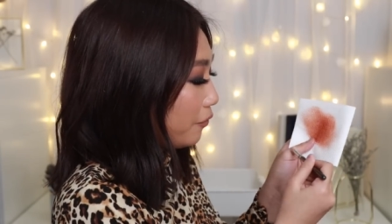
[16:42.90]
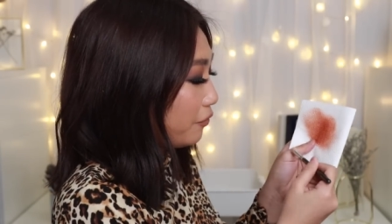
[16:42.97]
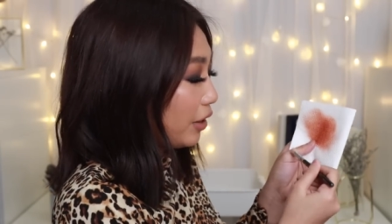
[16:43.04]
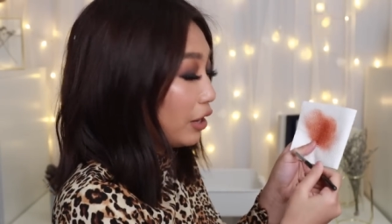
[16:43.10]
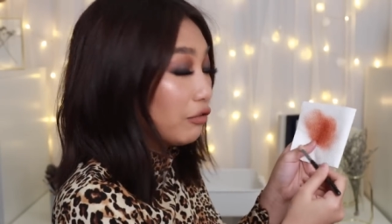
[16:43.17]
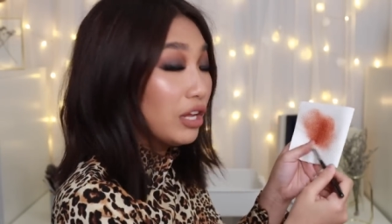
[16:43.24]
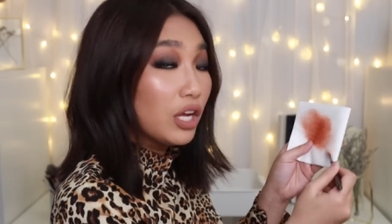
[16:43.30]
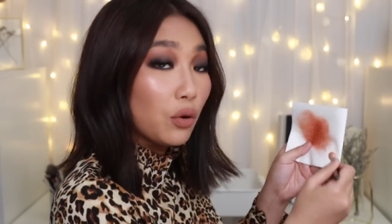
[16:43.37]

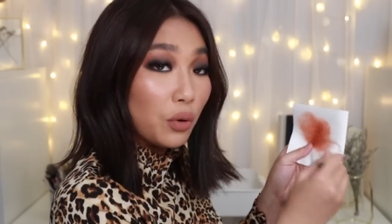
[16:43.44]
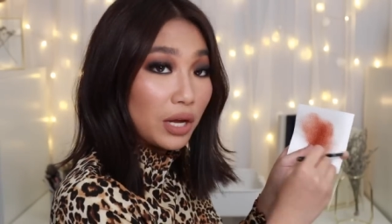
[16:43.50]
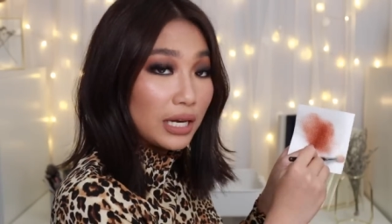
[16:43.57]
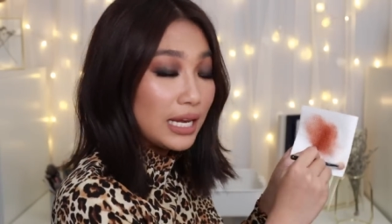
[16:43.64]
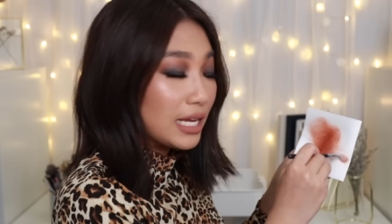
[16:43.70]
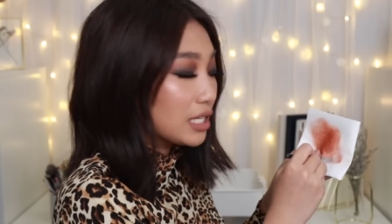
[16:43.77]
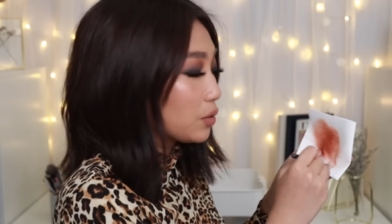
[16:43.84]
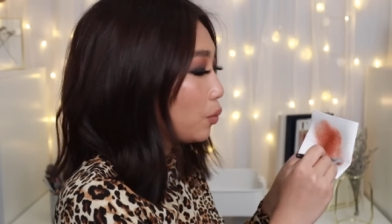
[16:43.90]
very
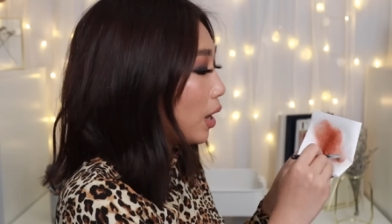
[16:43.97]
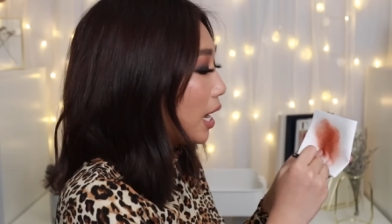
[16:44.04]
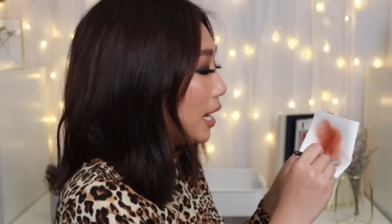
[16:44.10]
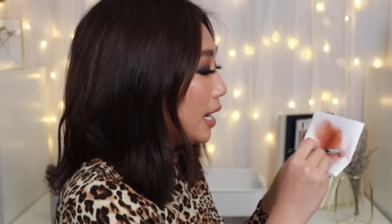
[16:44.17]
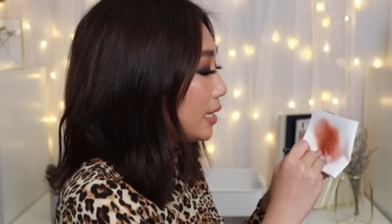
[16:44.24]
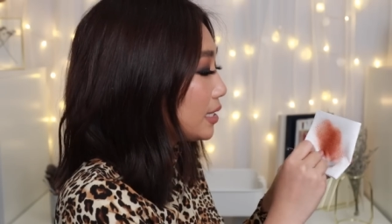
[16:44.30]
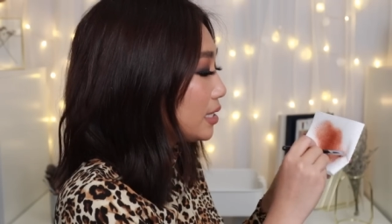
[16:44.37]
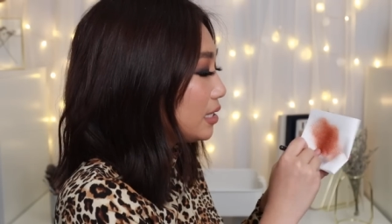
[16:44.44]
quickly as well.
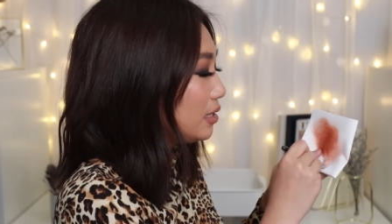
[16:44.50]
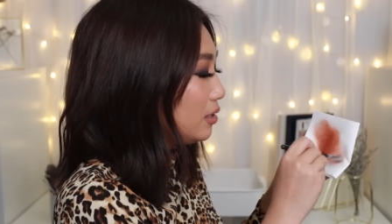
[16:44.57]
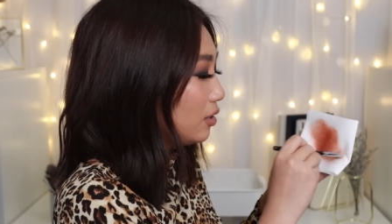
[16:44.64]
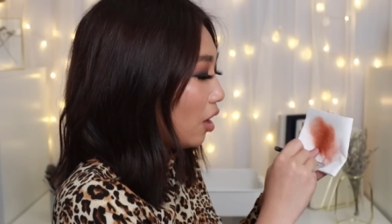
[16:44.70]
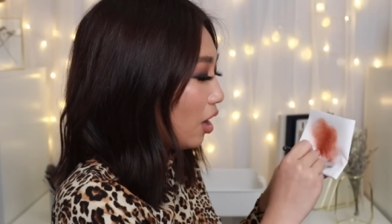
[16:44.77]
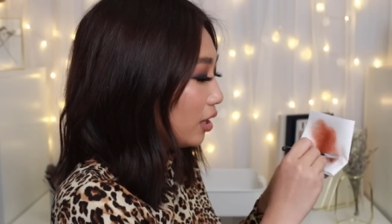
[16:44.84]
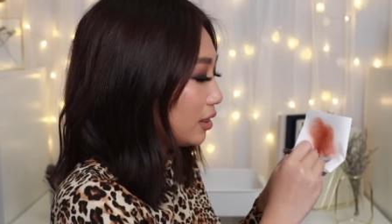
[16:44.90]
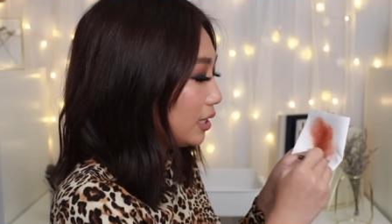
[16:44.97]
It's
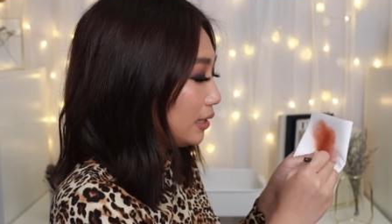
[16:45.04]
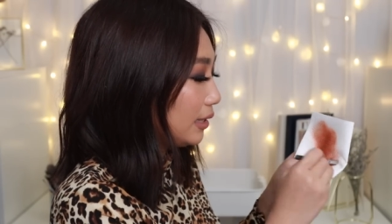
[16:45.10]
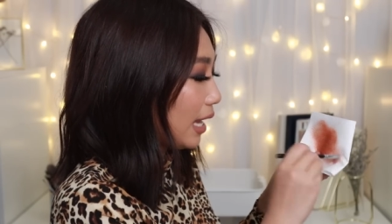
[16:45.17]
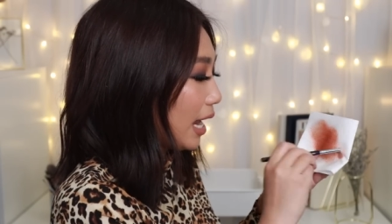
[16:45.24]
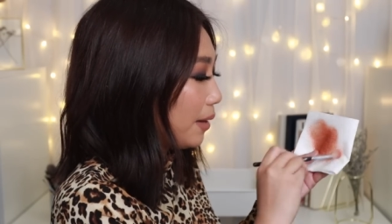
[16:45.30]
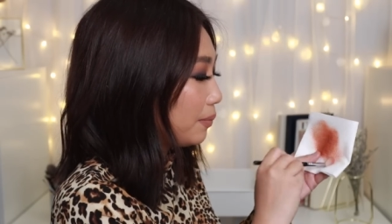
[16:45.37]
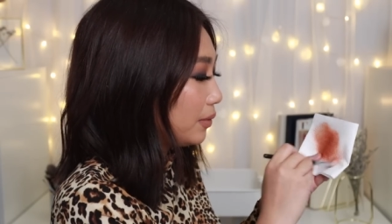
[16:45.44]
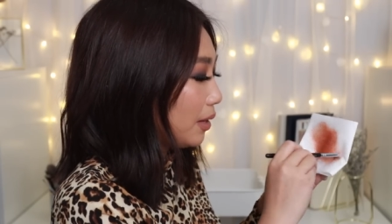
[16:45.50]
not the
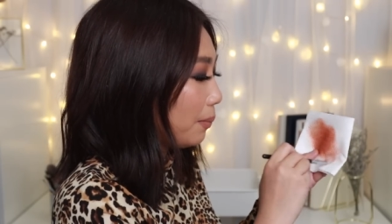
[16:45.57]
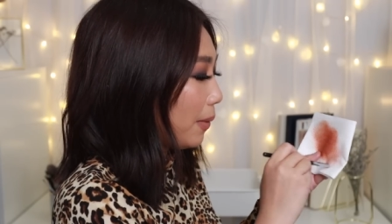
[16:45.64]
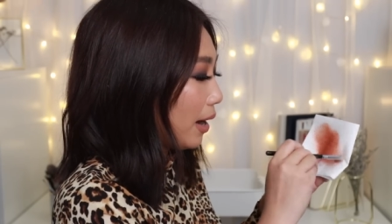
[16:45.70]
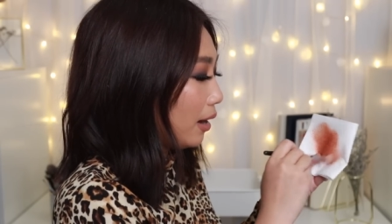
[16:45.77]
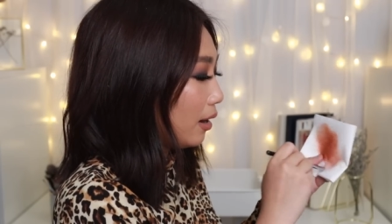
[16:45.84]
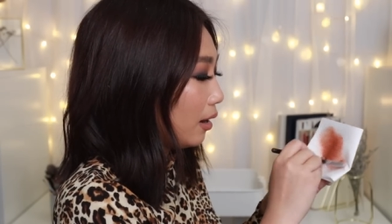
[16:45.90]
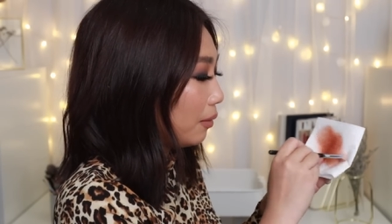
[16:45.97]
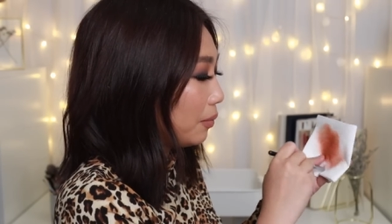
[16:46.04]
type na
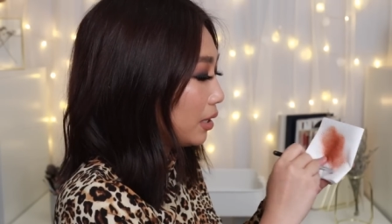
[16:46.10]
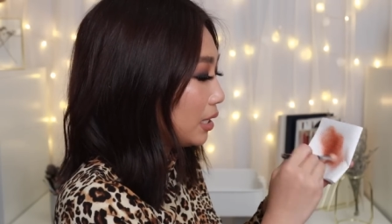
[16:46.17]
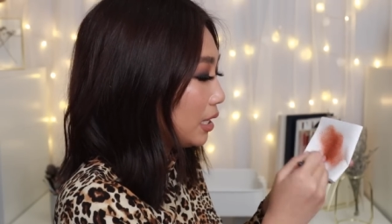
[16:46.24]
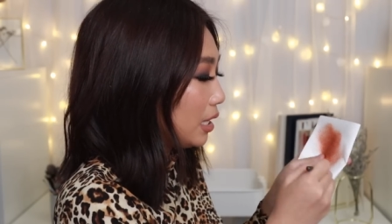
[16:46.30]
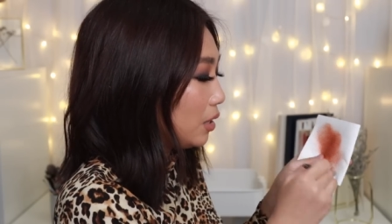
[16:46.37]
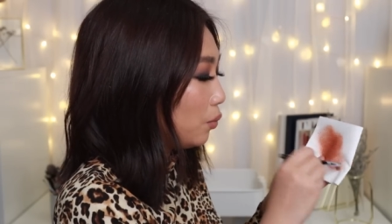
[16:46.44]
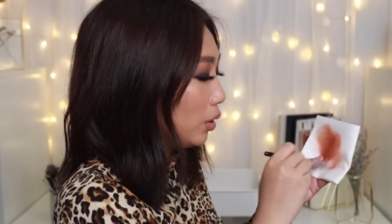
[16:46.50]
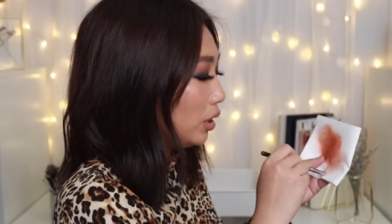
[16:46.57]
parang
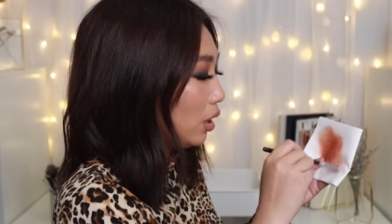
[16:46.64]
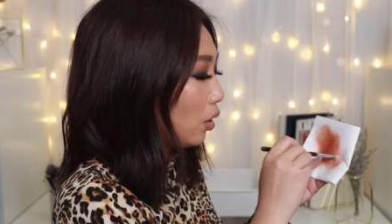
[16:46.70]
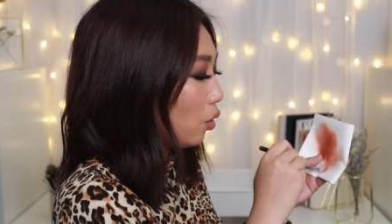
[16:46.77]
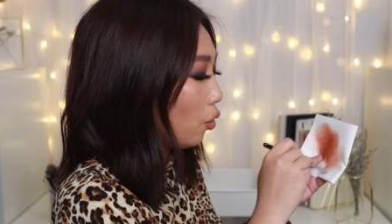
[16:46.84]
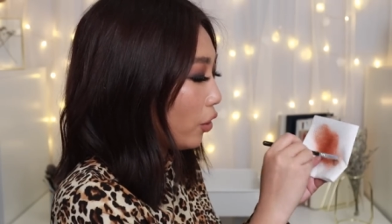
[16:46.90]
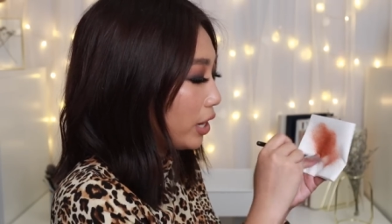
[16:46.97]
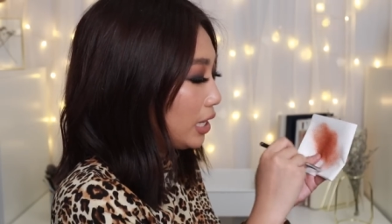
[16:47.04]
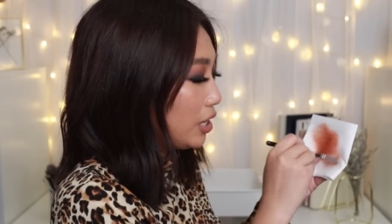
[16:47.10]
mag-iiwan ng
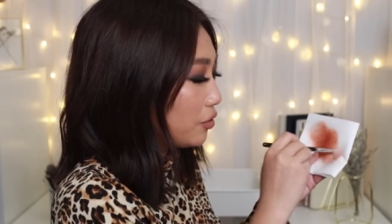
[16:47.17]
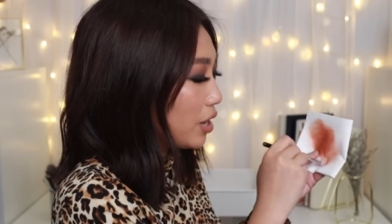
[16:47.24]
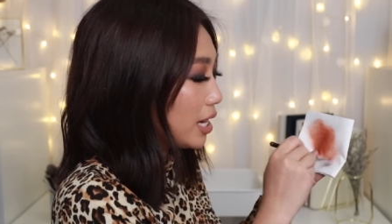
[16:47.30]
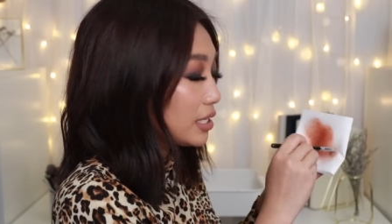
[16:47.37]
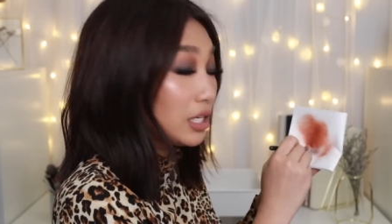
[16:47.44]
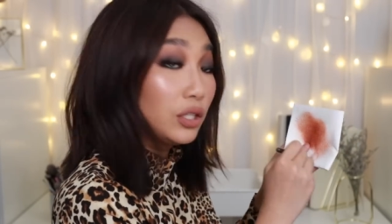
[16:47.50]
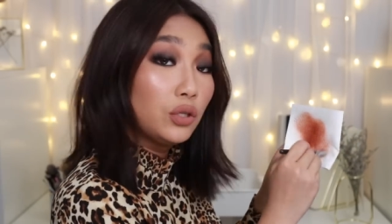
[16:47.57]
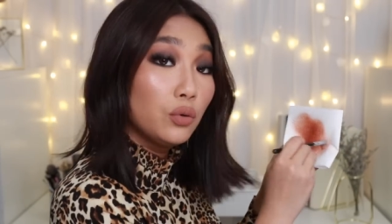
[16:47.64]
oily
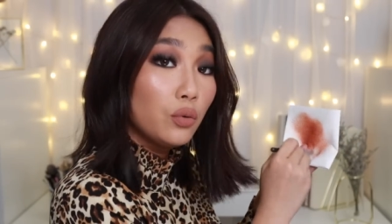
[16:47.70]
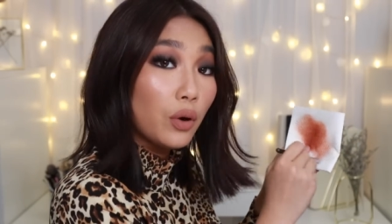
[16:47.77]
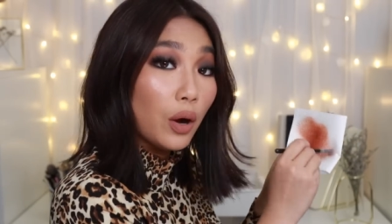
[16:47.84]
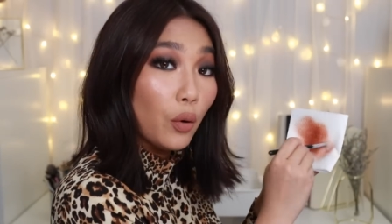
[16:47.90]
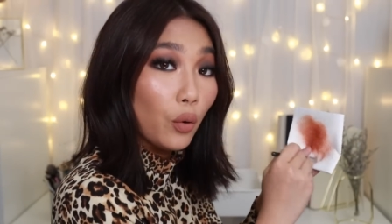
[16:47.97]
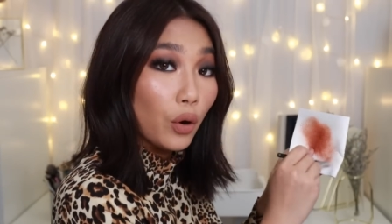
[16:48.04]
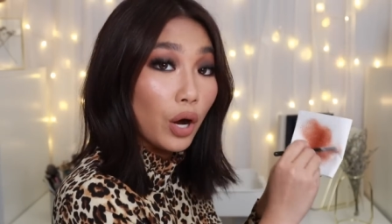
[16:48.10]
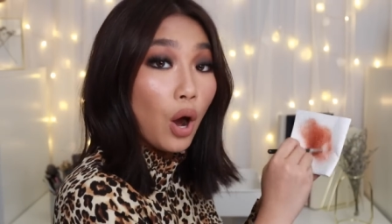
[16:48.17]
residue
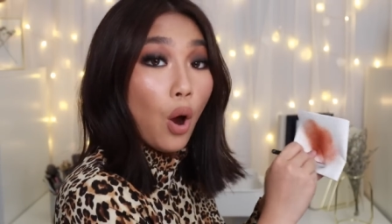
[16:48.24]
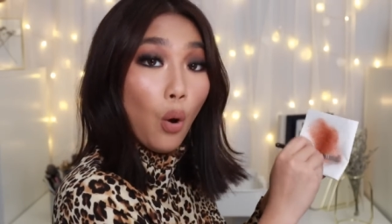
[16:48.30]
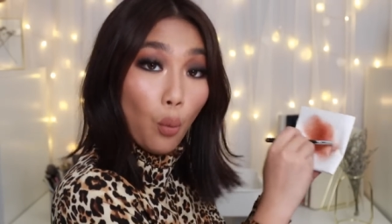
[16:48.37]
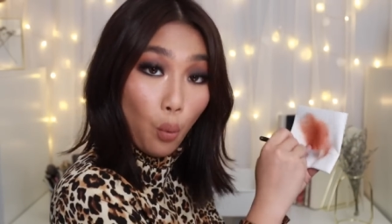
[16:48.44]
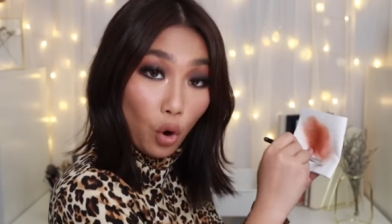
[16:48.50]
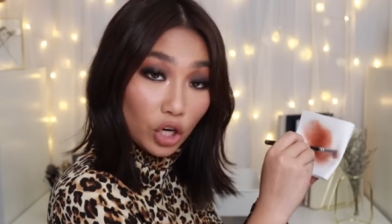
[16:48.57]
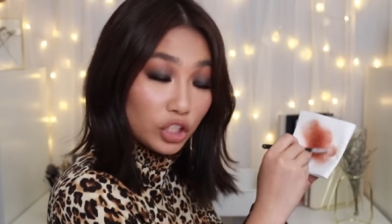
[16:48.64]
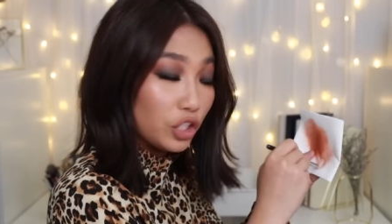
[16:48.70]
or
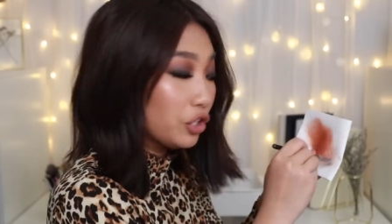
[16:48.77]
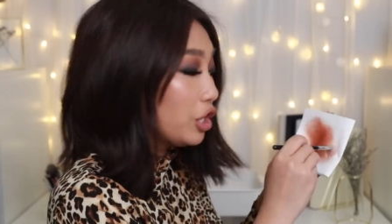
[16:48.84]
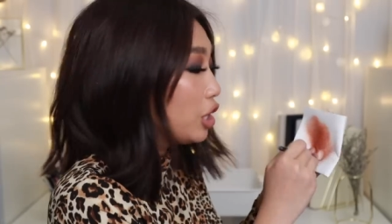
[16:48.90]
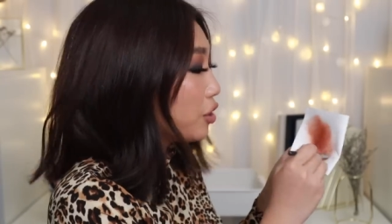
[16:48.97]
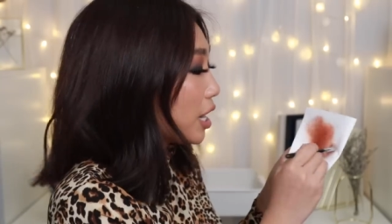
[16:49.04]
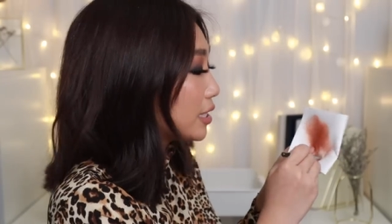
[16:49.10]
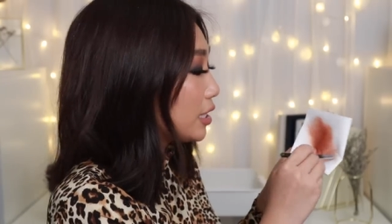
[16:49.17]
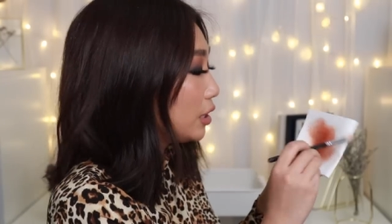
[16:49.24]

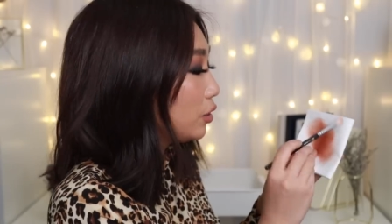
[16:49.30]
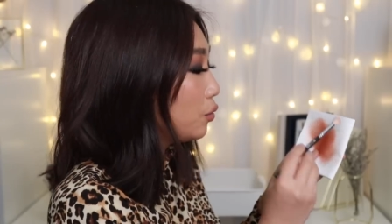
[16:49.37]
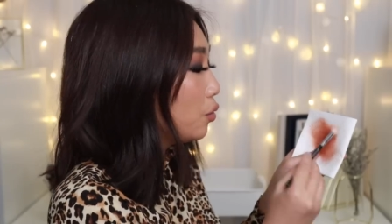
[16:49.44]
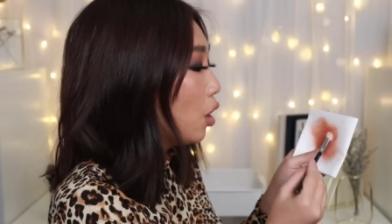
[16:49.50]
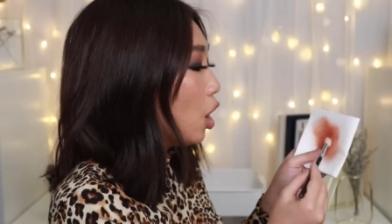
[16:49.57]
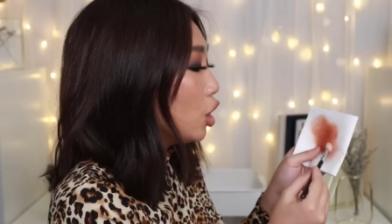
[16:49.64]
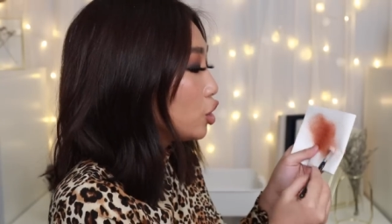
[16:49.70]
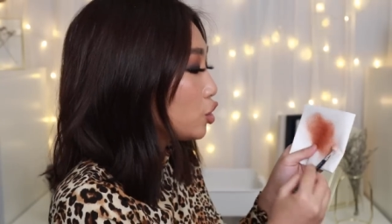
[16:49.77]
watery residue.